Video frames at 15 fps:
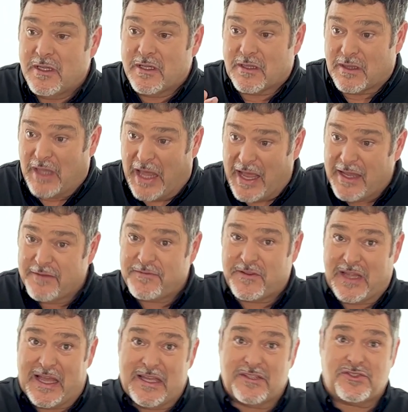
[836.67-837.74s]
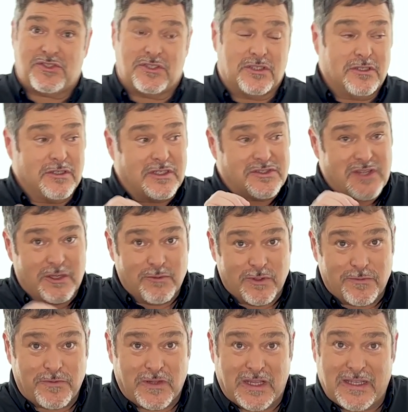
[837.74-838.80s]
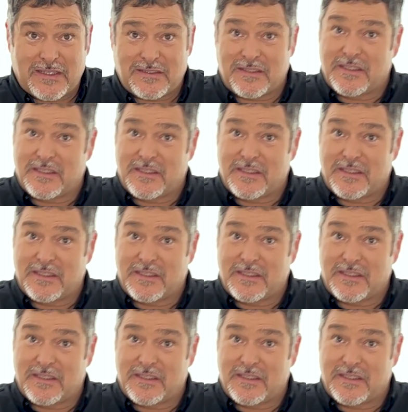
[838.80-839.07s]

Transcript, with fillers: life last year as they reflect,